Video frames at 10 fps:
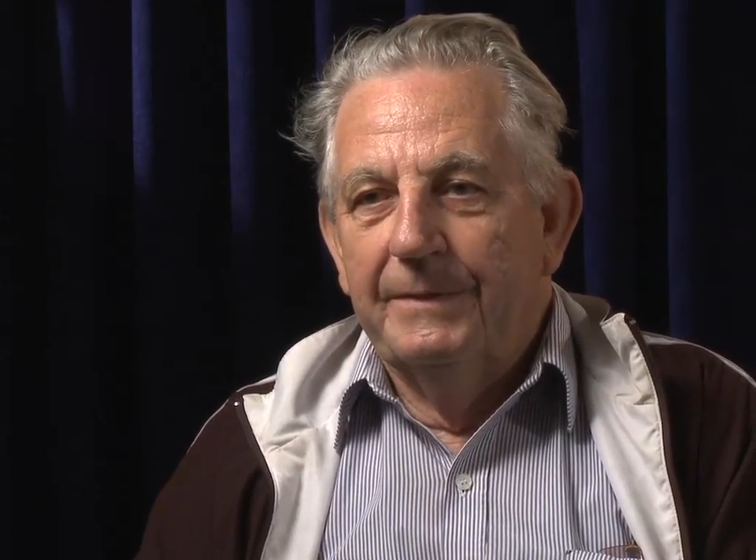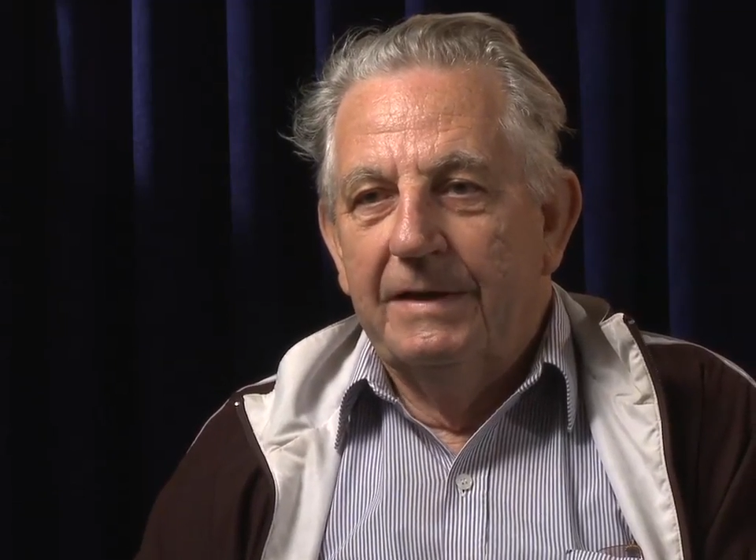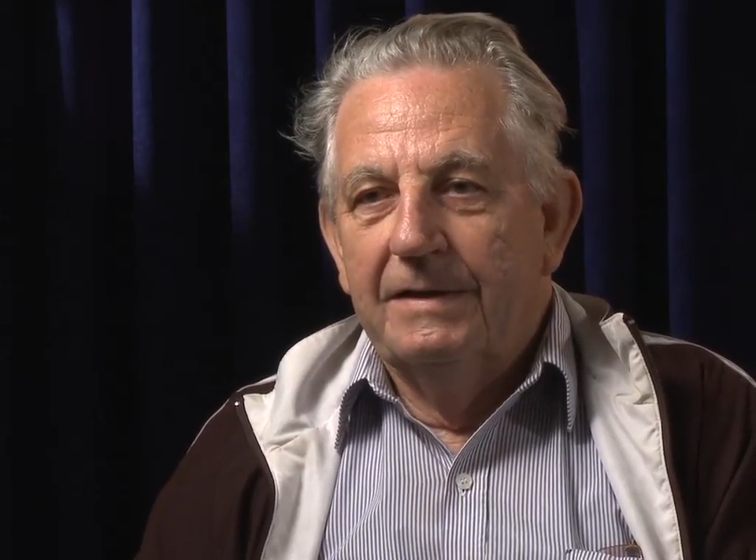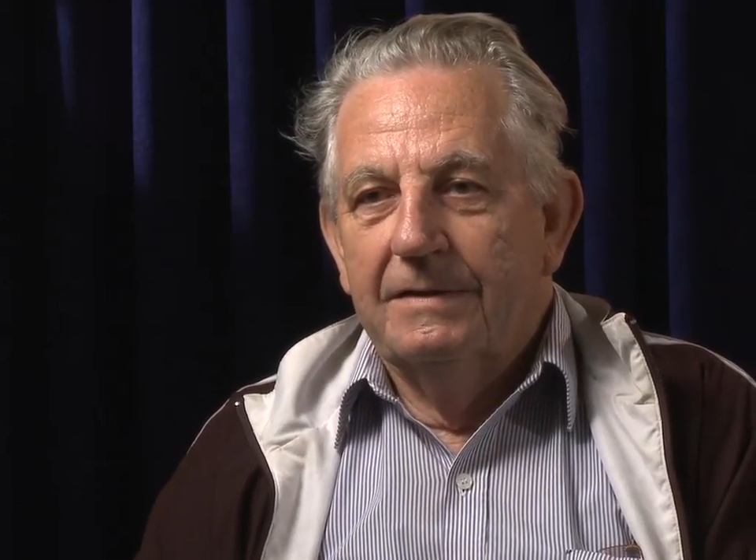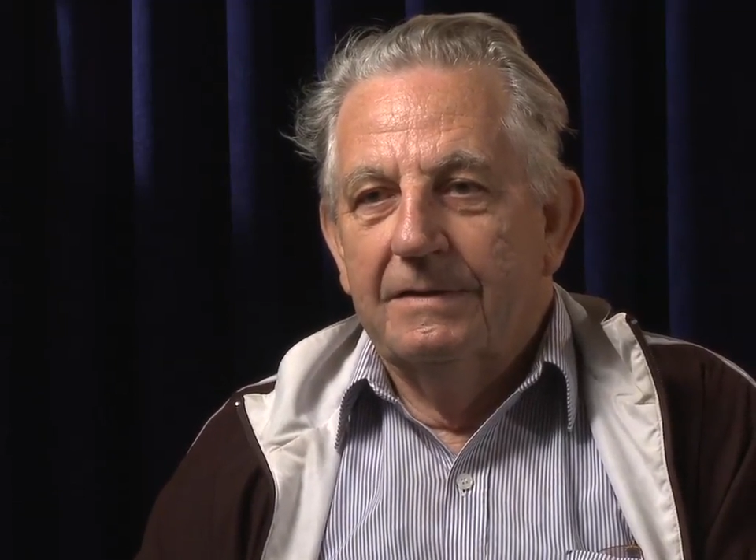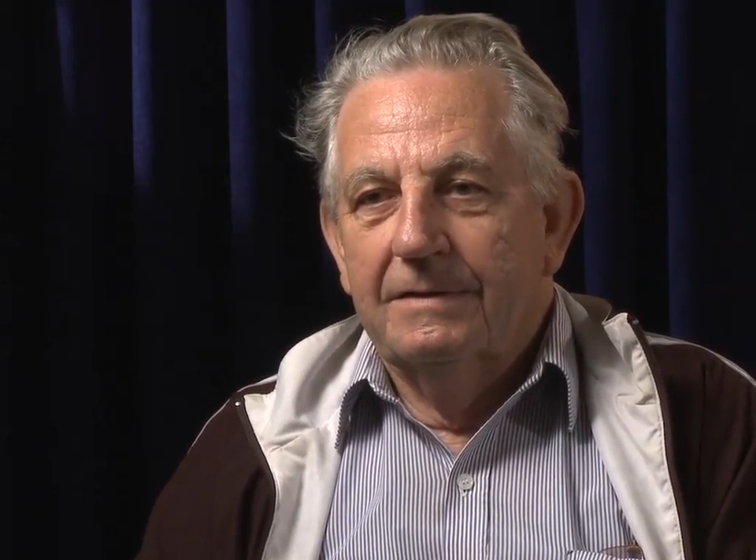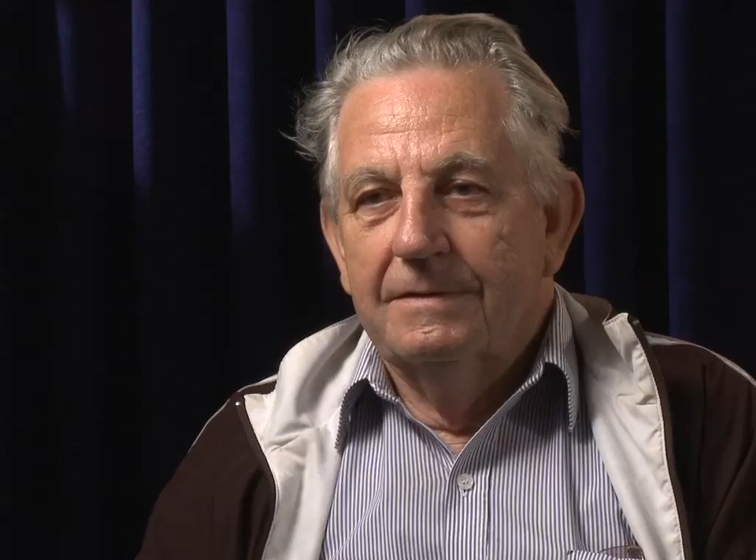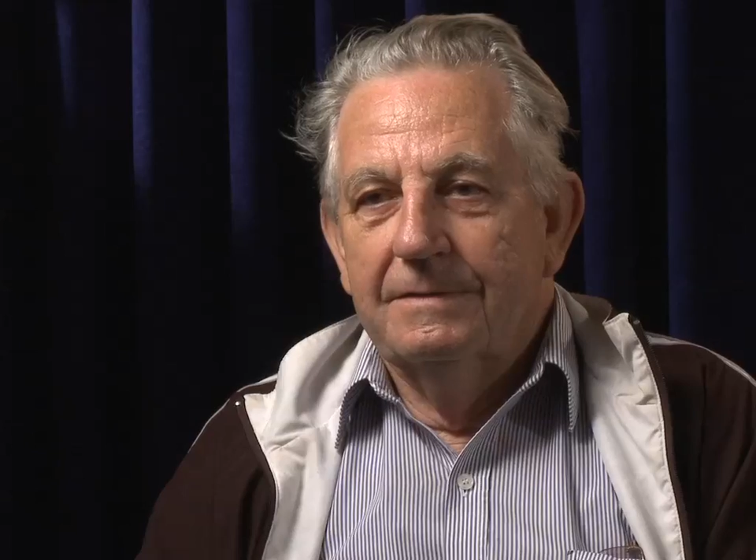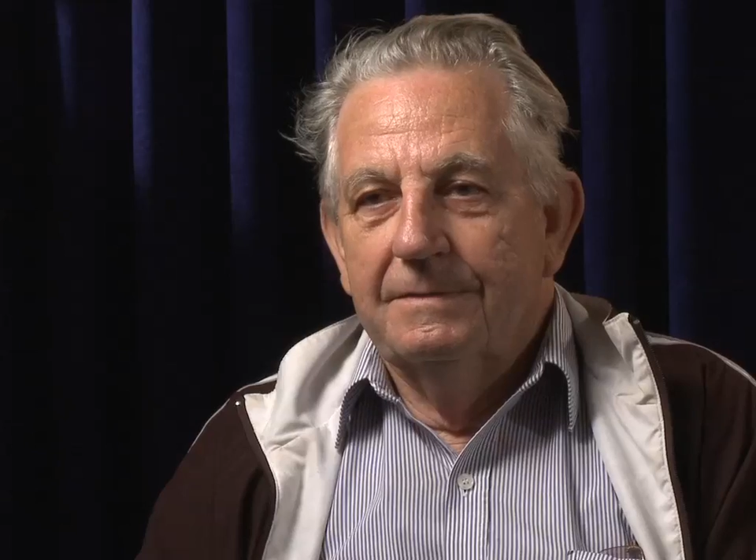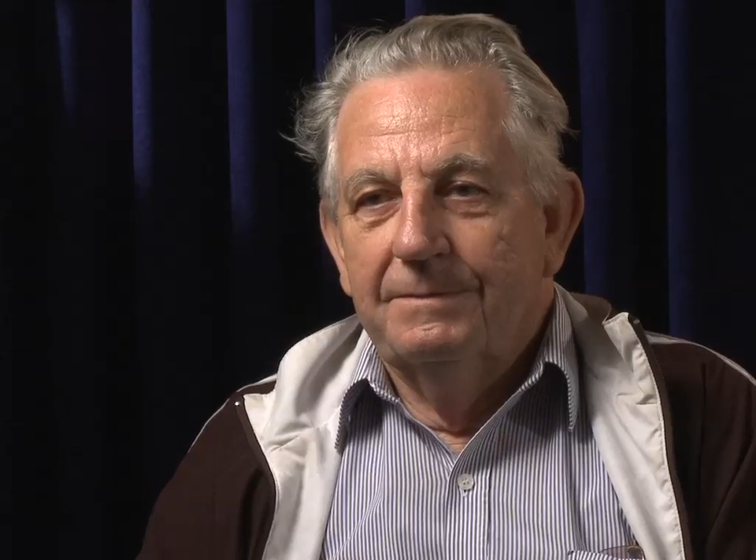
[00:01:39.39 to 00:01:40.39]
that
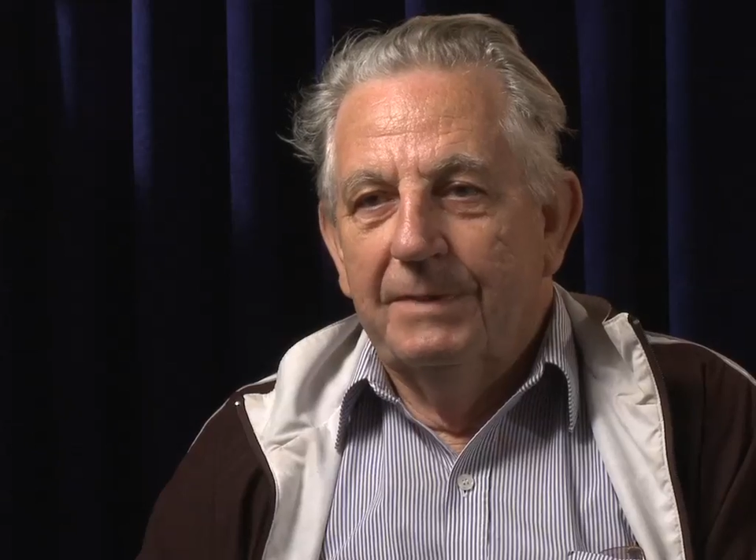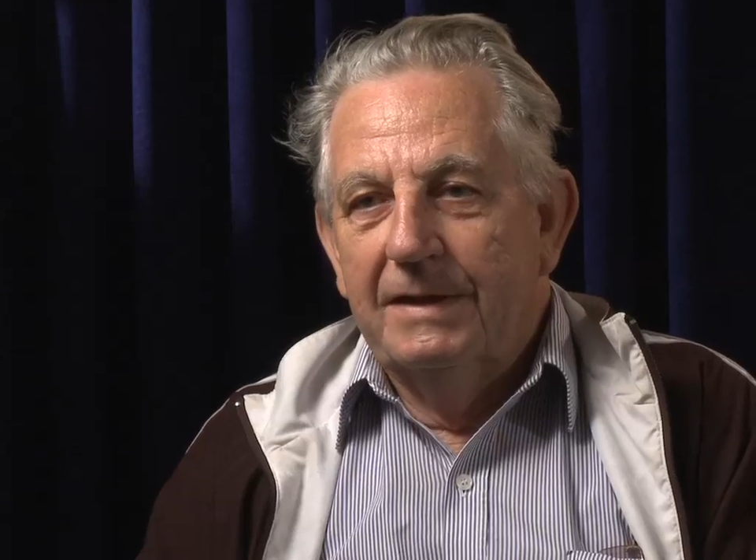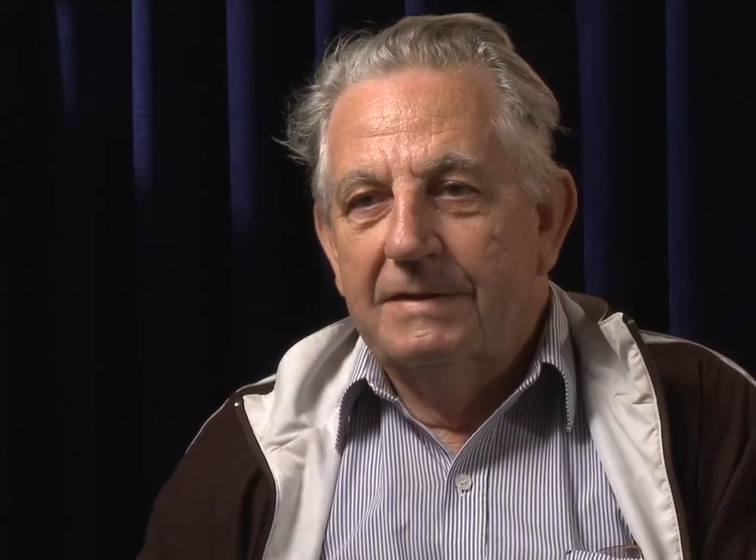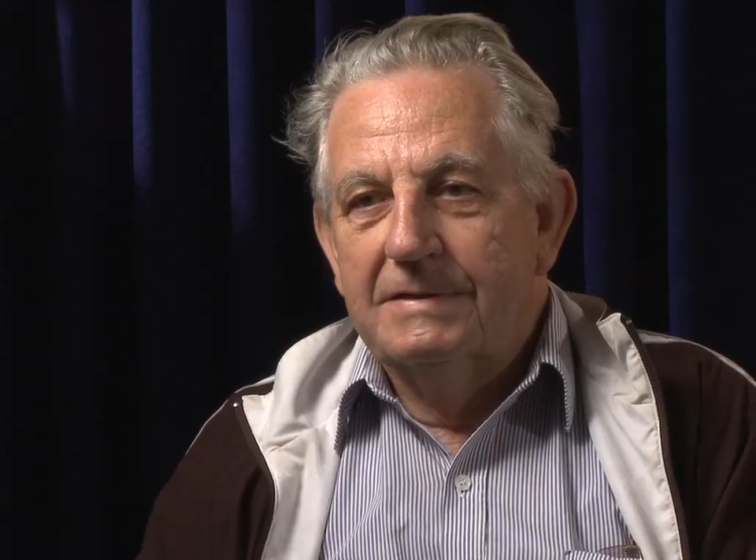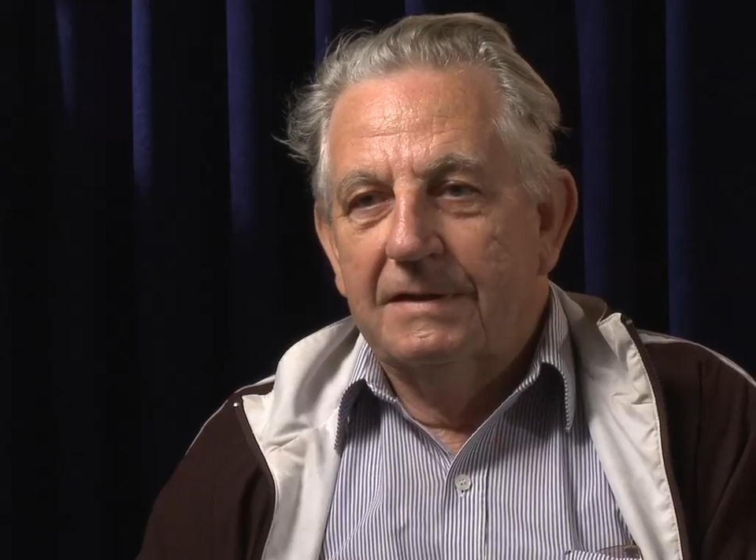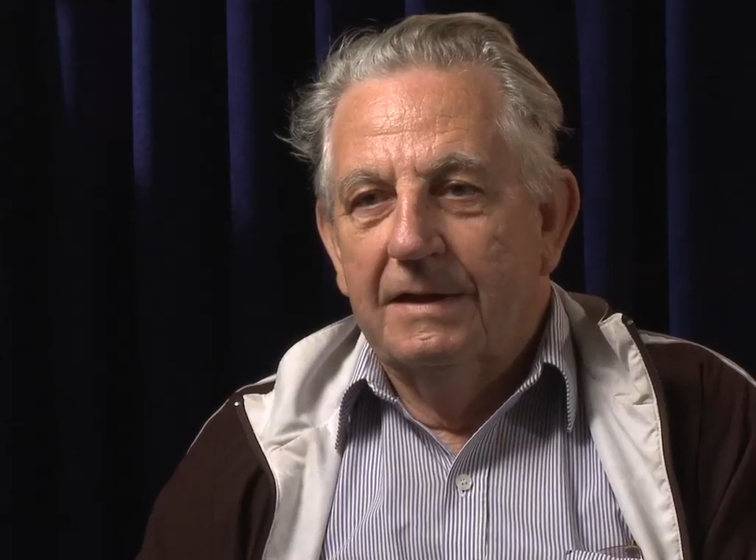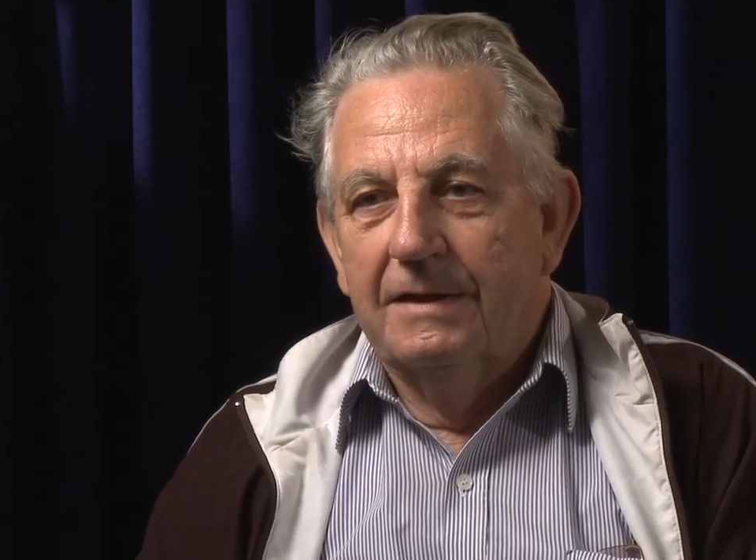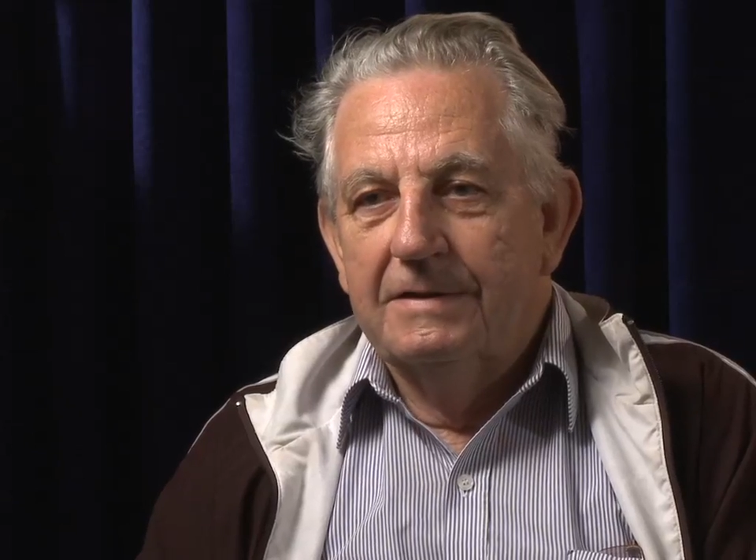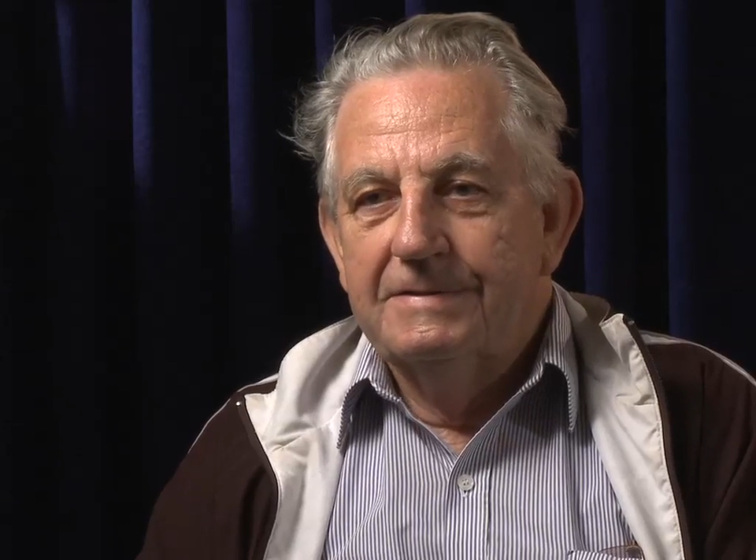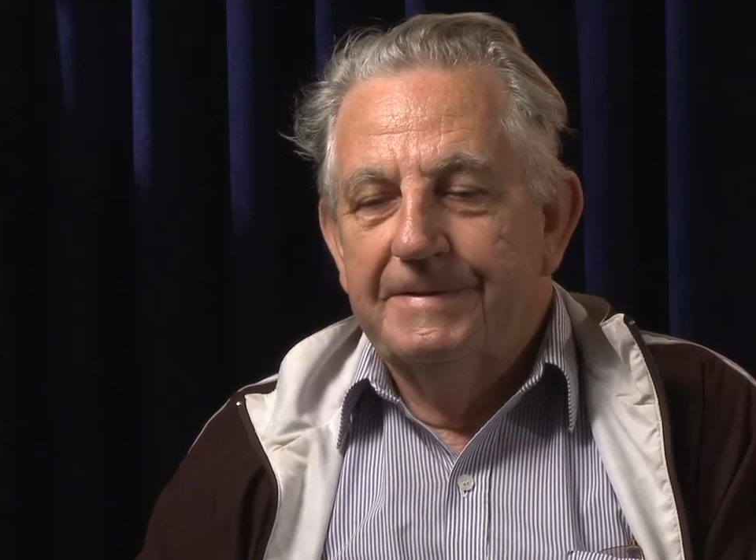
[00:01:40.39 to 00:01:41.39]
plaster
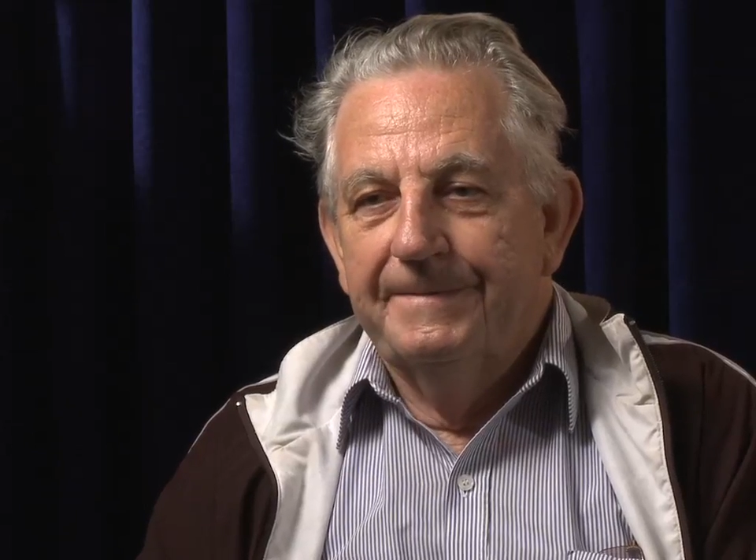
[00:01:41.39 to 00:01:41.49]
cast,